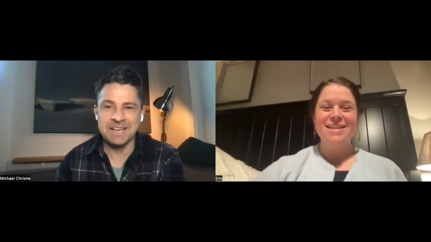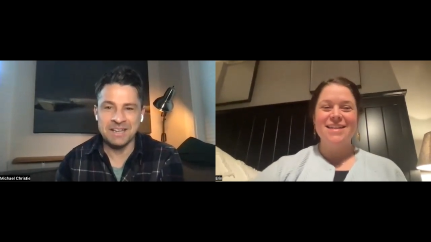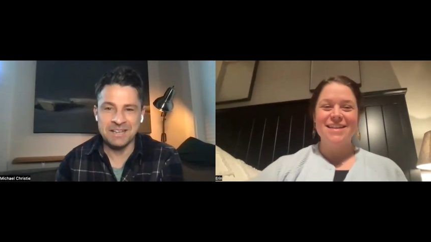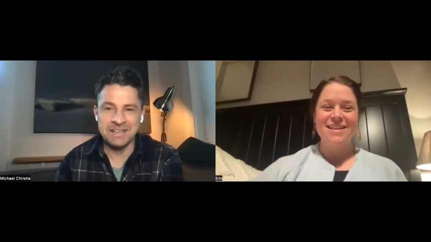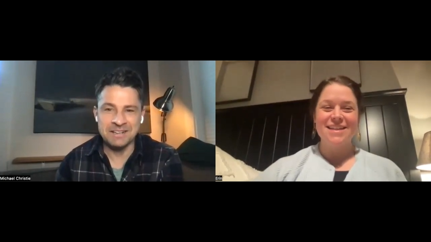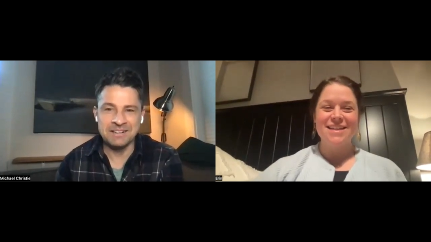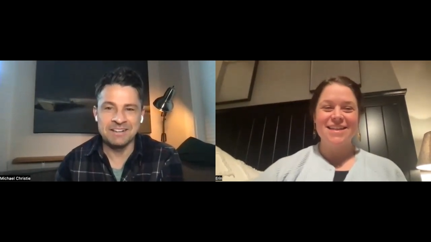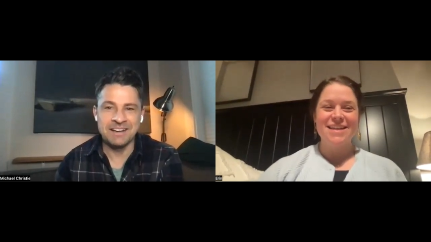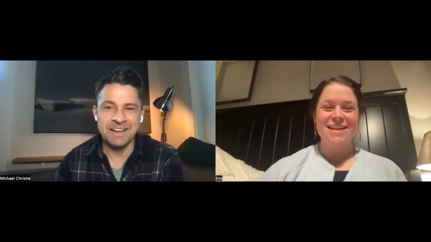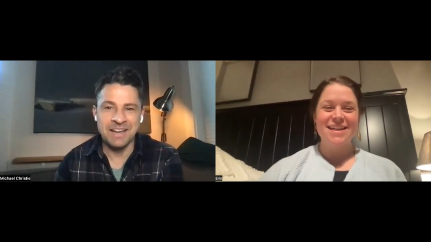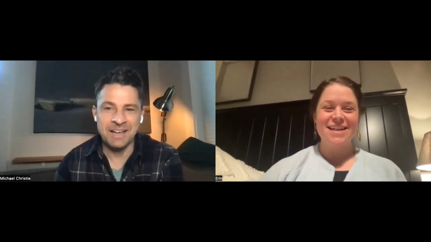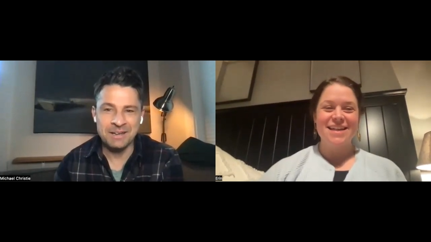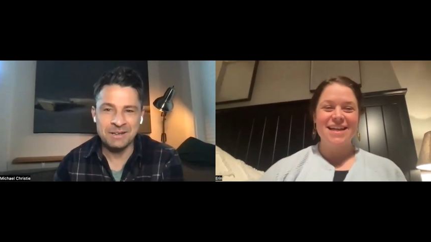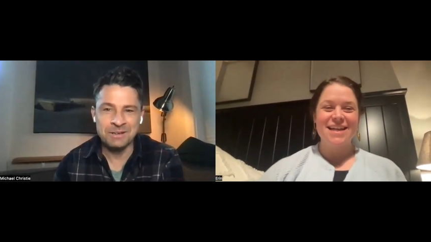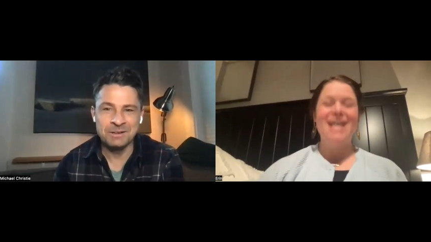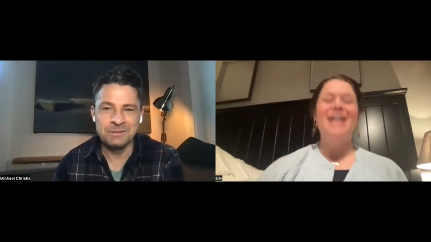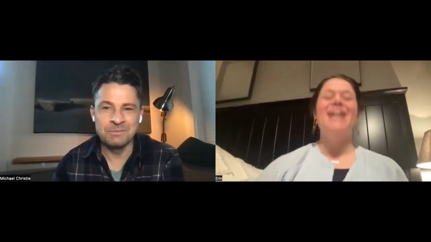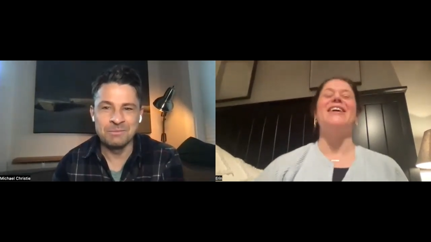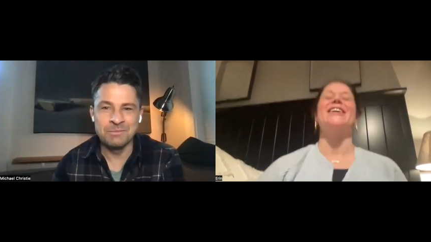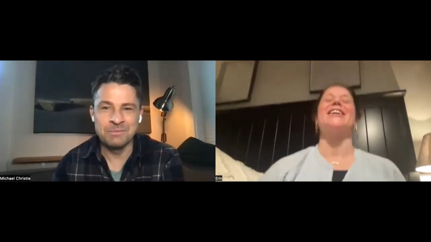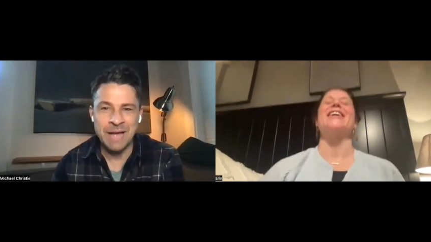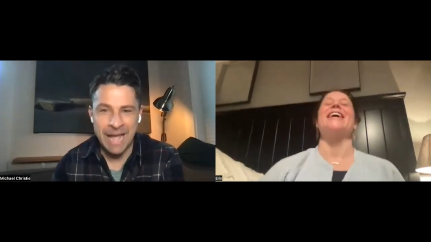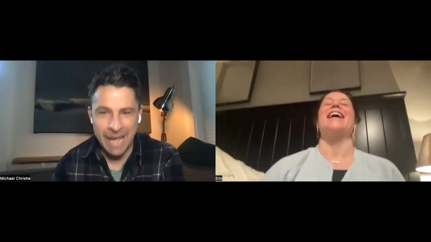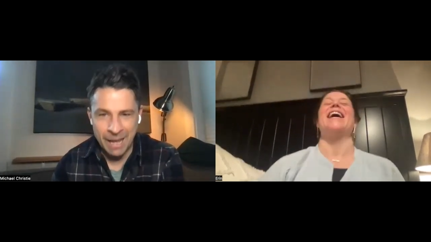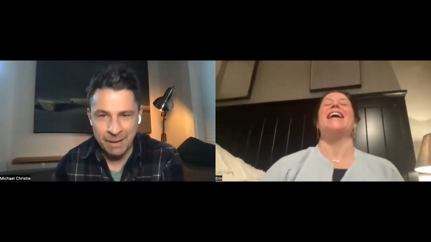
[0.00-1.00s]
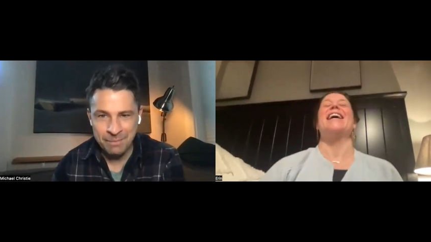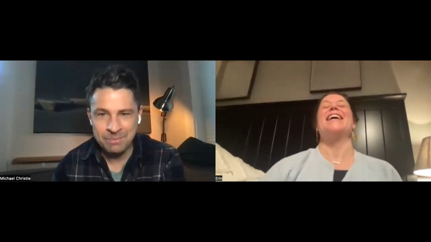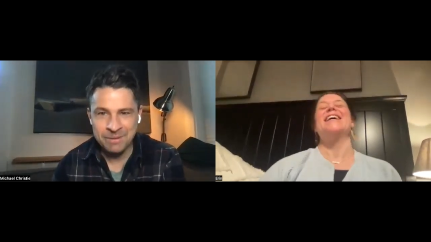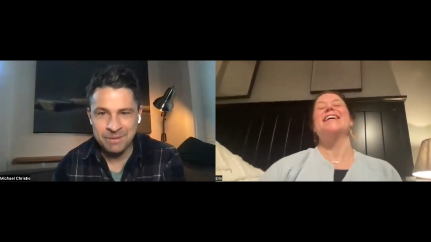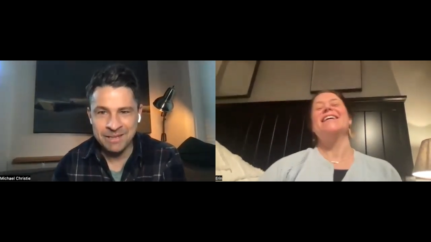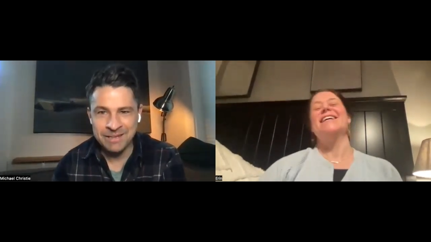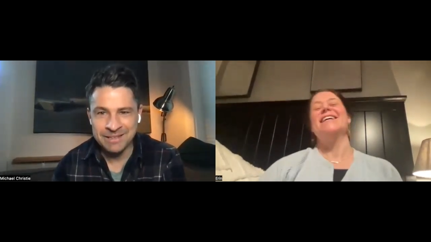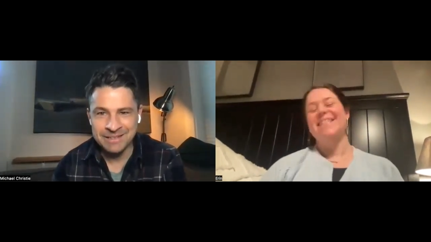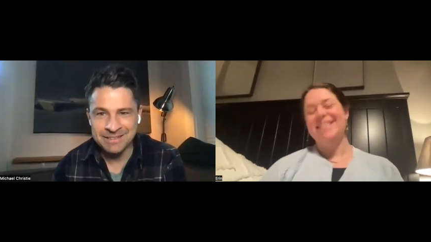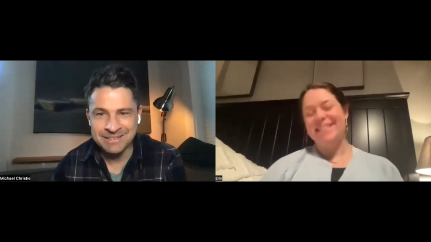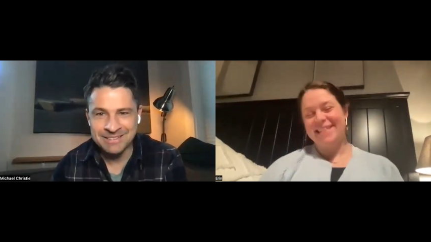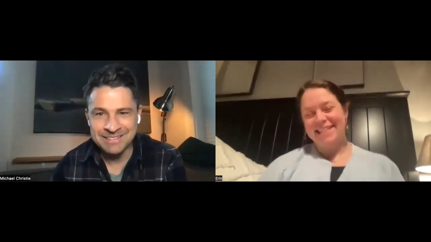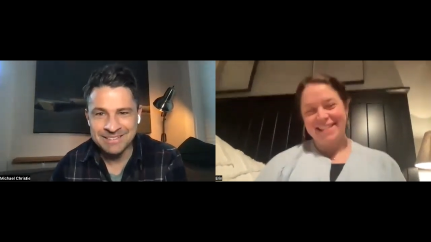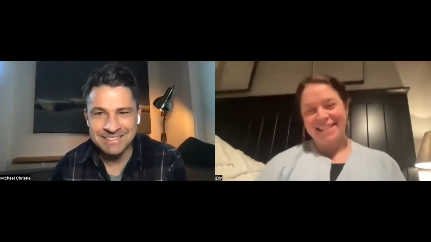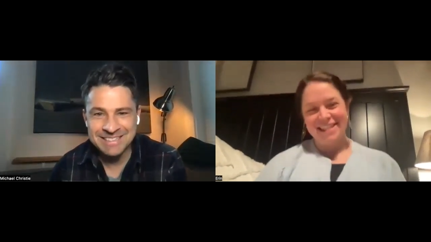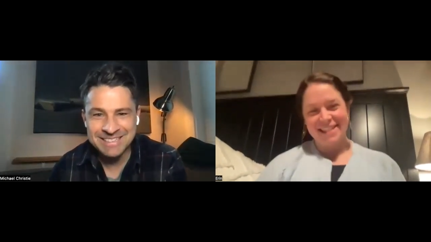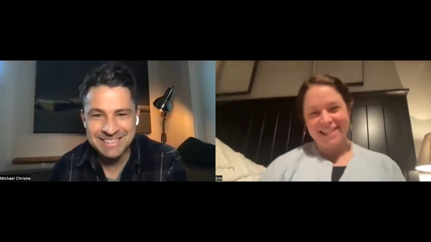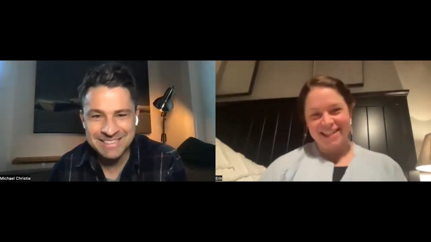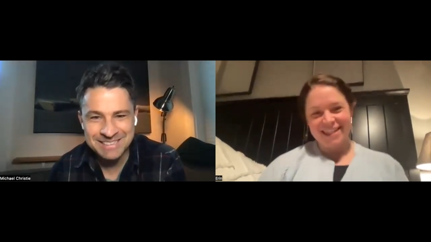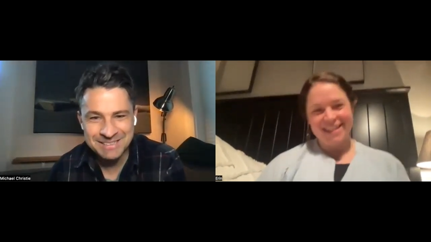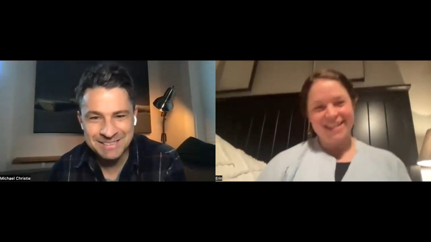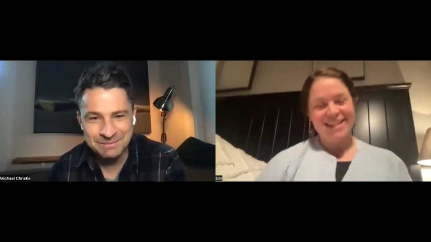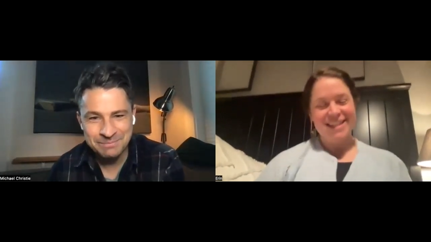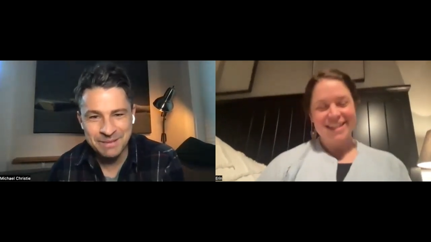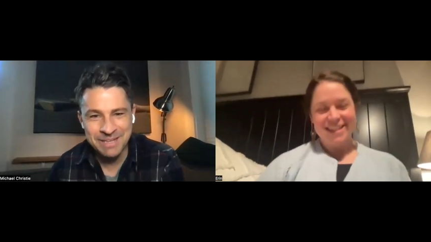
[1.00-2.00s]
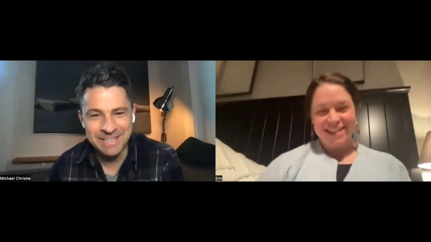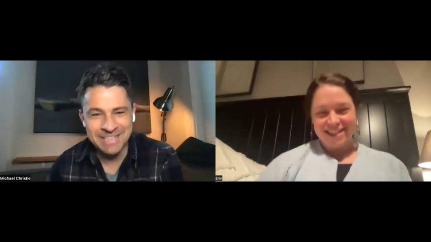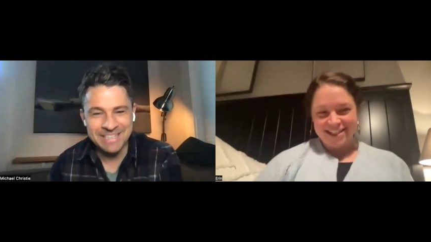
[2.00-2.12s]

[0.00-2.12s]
Speaker 1: second. I am happy to